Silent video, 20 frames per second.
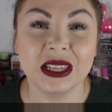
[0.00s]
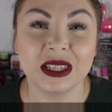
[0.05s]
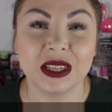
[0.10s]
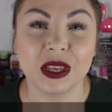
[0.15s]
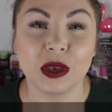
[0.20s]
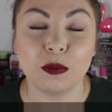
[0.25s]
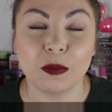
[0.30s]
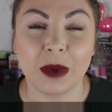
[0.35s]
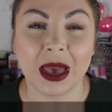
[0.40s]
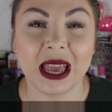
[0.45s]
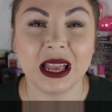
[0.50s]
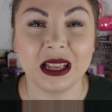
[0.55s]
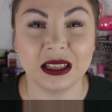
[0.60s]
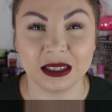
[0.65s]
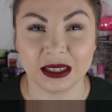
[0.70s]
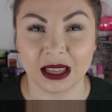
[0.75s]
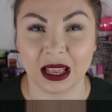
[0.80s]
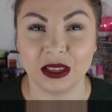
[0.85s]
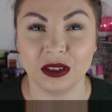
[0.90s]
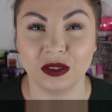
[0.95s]
so it made
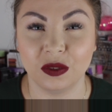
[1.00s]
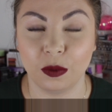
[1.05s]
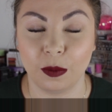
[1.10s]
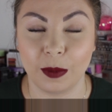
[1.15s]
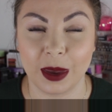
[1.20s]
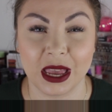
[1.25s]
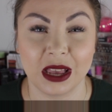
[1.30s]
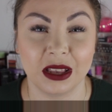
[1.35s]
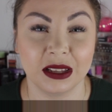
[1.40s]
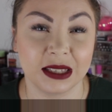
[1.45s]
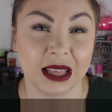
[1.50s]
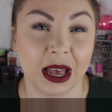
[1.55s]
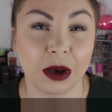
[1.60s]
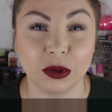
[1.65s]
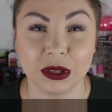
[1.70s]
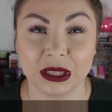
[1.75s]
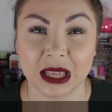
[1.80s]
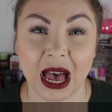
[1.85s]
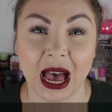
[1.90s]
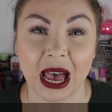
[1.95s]
sense for me because that
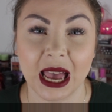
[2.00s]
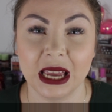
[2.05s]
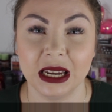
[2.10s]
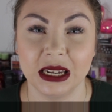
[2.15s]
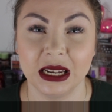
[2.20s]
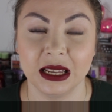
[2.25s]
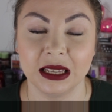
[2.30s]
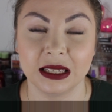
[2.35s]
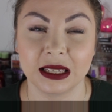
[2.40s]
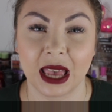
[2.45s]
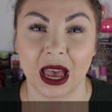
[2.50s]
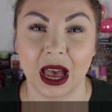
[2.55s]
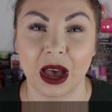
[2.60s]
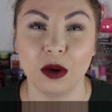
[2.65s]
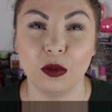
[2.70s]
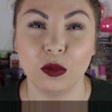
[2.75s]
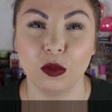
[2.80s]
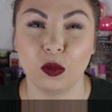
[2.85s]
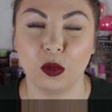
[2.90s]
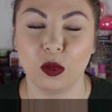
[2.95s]
was the higher
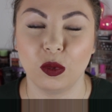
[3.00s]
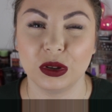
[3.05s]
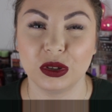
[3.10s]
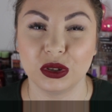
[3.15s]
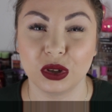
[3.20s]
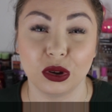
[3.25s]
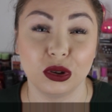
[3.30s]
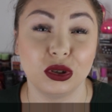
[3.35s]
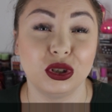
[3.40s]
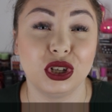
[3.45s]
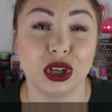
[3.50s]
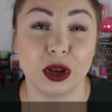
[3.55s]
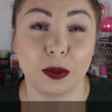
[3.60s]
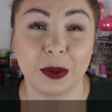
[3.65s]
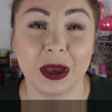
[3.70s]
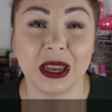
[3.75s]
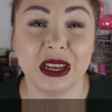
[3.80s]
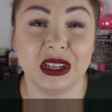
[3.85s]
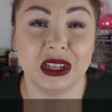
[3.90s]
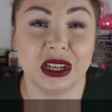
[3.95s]
discount. So
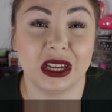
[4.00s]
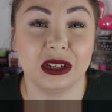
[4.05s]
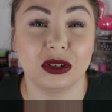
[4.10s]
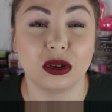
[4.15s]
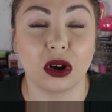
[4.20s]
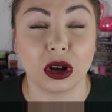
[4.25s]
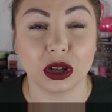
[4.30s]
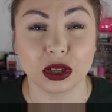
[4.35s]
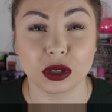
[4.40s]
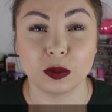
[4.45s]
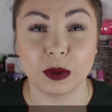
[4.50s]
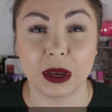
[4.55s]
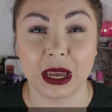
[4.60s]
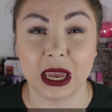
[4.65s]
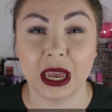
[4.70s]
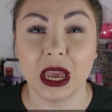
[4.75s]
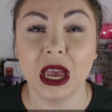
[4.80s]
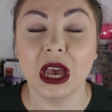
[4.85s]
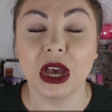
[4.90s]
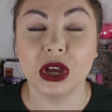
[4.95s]
shipping did cost
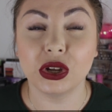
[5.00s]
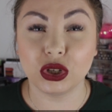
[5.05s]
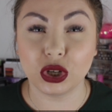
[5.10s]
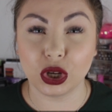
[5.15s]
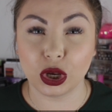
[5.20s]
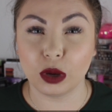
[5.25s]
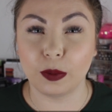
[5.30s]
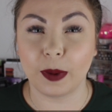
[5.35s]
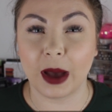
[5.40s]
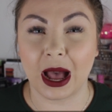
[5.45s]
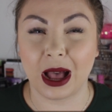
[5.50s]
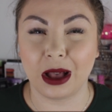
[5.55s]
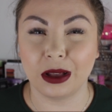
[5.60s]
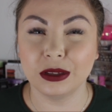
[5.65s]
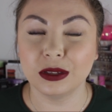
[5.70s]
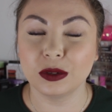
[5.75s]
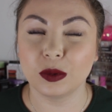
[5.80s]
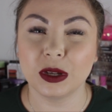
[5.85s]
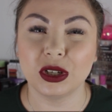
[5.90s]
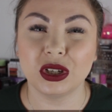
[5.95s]
me
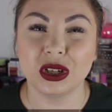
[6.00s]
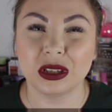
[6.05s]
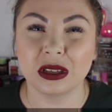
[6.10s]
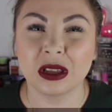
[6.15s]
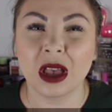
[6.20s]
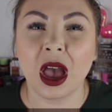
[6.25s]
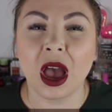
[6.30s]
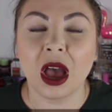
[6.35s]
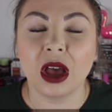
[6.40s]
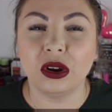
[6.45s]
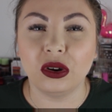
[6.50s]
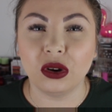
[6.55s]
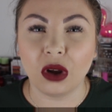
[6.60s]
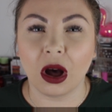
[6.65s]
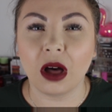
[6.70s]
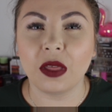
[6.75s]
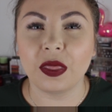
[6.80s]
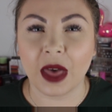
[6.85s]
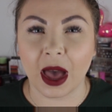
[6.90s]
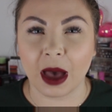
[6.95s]
£2, which is
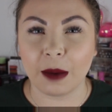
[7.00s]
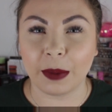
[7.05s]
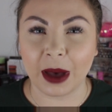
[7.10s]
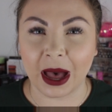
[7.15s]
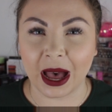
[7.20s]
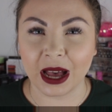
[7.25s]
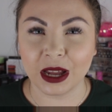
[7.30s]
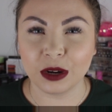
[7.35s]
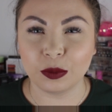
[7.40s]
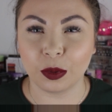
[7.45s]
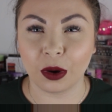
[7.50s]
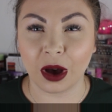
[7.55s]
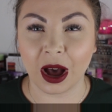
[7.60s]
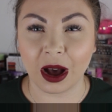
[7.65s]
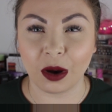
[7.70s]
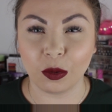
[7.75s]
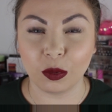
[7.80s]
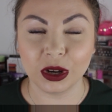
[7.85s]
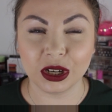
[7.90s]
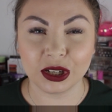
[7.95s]
not that bad, but
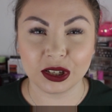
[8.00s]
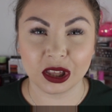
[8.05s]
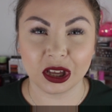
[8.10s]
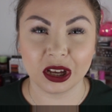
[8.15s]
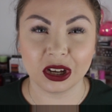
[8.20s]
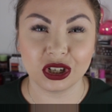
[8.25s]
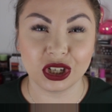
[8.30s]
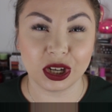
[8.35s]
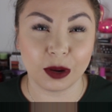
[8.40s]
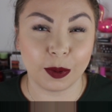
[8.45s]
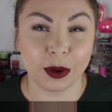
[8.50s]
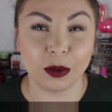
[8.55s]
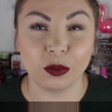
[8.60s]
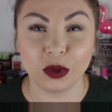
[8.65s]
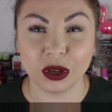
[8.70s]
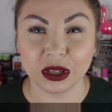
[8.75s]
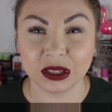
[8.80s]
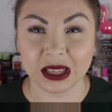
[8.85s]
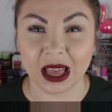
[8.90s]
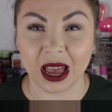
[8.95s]
I wish that shipping
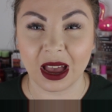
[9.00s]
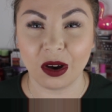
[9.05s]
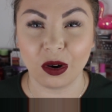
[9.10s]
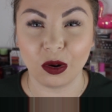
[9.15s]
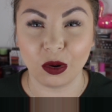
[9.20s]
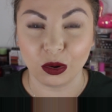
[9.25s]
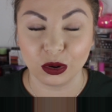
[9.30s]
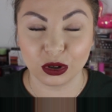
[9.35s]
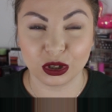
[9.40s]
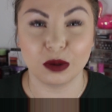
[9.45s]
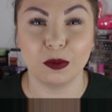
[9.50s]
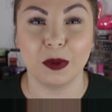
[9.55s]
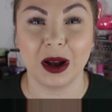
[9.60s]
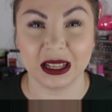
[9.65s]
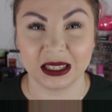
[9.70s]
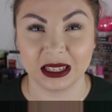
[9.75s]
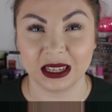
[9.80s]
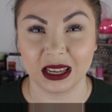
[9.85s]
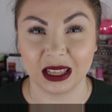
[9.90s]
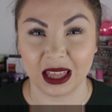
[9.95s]
was like
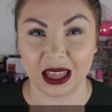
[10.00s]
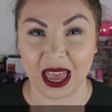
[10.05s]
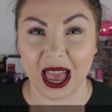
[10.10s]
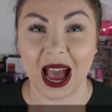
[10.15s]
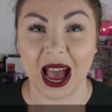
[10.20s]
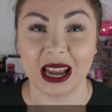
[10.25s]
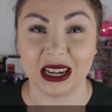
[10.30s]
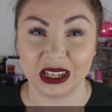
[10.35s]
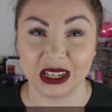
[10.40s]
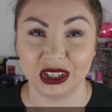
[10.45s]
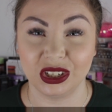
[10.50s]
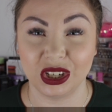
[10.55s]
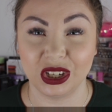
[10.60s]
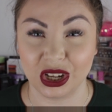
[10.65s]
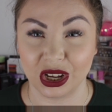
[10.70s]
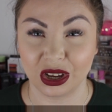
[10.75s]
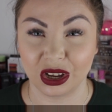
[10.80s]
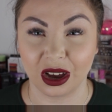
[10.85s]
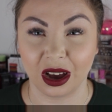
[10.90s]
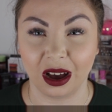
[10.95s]
automatically added to
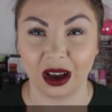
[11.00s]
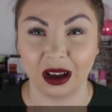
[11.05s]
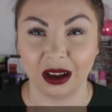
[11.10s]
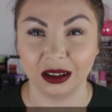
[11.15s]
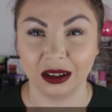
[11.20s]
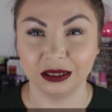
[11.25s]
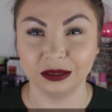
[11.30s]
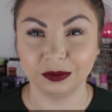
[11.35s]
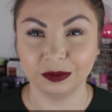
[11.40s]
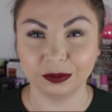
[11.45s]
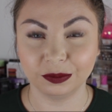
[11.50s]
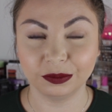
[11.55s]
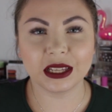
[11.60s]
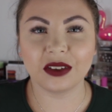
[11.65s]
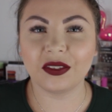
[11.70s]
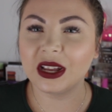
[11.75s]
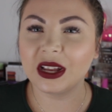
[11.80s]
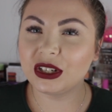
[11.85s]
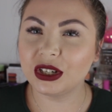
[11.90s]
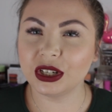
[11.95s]
your cart. So
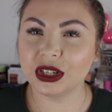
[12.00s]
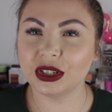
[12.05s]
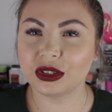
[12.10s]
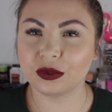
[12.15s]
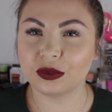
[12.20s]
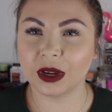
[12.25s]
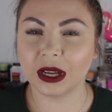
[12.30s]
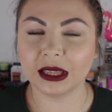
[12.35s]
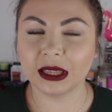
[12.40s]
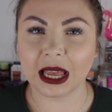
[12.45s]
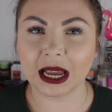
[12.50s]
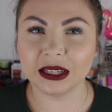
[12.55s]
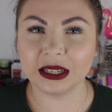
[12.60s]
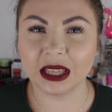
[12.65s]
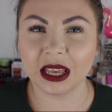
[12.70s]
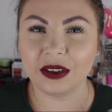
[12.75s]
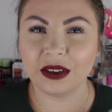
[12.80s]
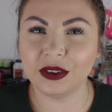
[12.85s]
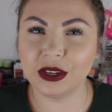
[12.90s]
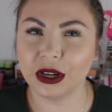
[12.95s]
I've actually just realized
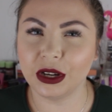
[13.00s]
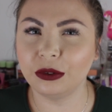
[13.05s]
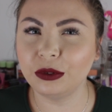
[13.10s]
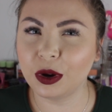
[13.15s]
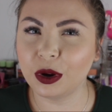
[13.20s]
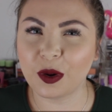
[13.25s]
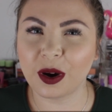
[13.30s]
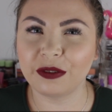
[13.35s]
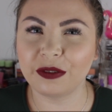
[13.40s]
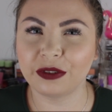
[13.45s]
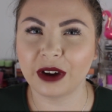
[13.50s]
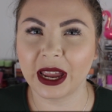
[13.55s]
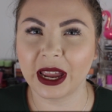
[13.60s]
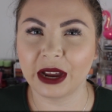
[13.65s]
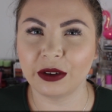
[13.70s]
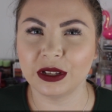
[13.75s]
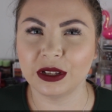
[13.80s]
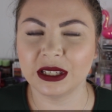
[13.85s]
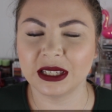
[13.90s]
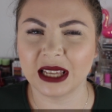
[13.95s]
that if you don't know what
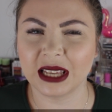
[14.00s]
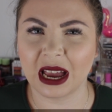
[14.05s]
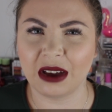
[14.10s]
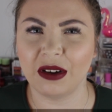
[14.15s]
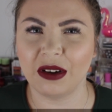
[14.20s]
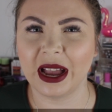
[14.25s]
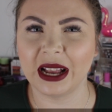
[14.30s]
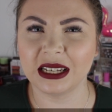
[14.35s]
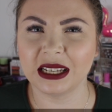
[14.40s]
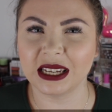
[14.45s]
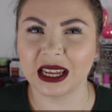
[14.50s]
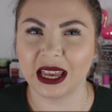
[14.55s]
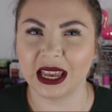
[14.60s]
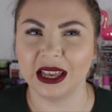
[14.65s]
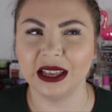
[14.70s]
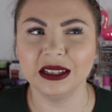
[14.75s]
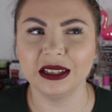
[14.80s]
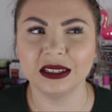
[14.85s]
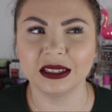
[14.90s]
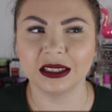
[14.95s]
Fragrance Direct
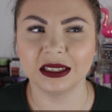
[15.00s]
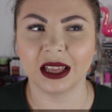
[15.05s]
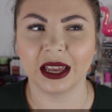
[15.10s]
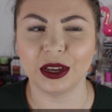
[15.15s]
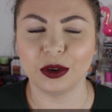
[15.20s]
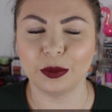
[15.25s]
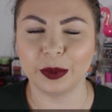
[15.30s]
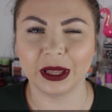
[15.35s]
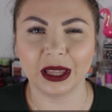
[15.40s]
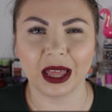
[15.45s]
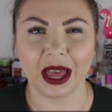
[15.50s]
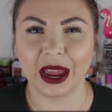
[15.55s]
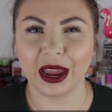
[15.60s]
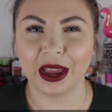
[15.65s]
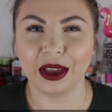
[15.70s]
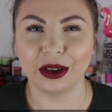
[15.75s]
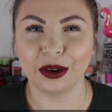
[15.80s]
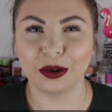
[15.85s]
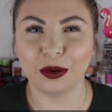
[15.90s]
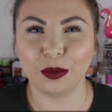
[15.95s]
is, like, you'll be
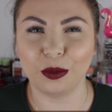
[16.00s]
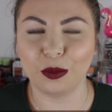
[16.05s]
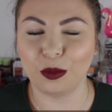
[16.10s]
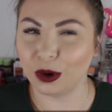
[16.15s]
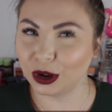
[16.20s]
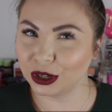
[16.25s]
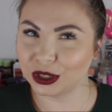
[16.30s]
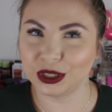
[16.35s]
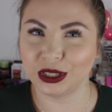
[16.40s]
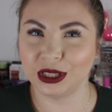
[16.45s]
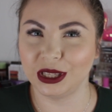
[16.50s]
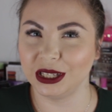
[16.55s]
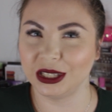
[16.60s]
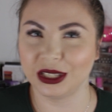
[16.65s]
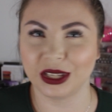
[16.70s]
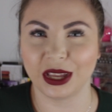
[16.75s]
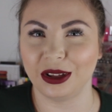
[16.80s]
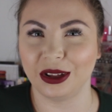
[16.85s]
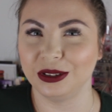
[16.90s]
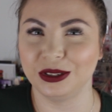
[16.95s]
like, what's
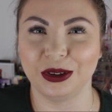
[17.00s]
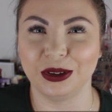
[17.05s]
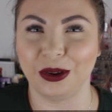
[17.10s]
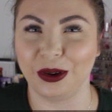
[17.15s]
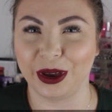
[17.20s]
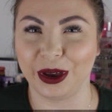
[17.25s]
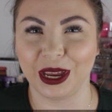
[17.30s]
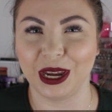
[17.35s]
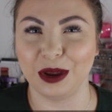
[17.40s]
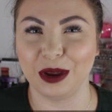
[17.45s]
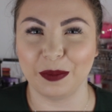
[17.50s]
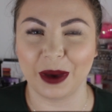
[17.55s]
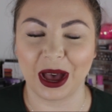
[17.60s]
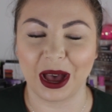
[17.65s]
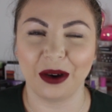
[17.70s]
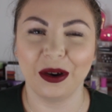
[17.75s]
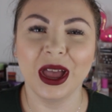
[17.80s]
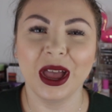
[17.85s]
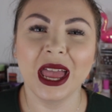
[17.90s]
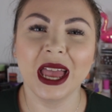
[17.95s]
this girl talking
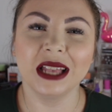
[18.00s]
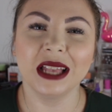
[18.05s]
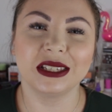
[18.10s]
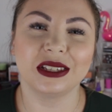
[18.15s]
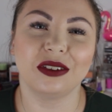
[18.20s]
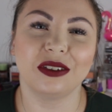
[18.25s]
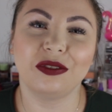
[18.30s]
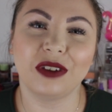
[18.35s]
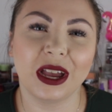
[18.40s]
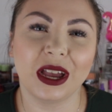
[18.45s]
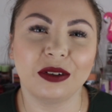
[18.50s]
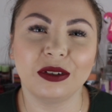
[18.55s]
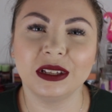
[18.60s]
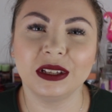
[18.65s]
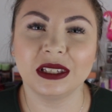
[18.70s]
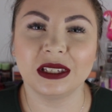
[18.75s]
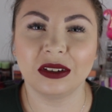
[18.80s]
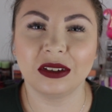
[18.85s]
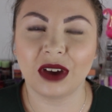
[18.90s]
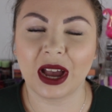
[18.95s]
about? So
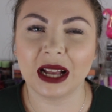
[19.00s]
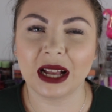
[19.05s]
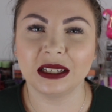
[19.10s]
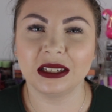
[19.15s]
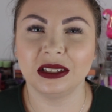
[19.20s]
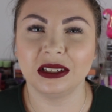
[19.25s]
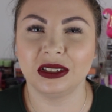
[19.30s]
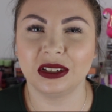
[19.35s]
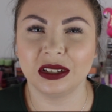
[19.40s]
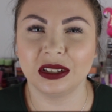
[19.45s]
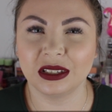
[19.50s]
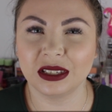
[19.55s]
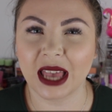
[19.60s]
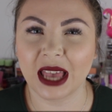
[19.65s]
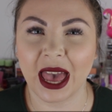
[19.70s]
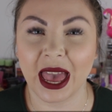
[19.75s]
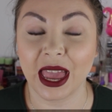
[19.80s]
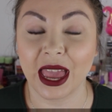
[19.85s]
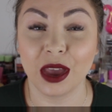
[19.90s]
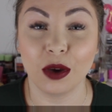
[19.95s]
Fragrance Direct is just
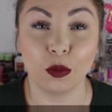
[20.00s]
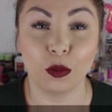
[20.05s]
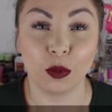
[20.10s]
a